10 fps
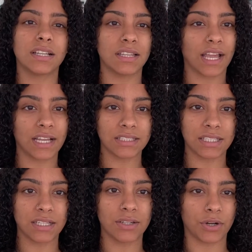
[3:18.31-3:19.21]
Like I
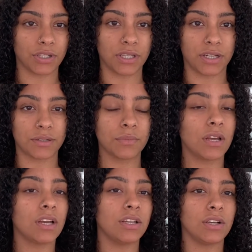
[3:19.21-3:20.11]
said earlier,
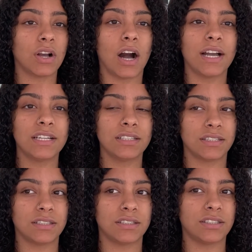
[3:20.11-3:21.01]
cotton
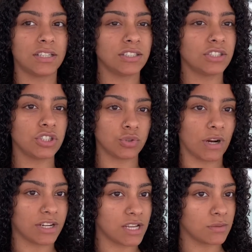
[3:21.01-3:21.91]
doesn't
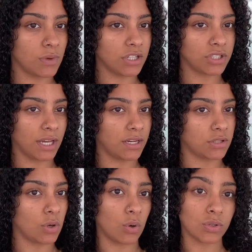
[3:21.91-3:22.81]
stretch as much and
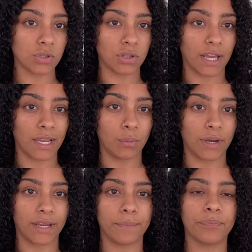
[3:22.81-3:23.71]
it's also lightweight,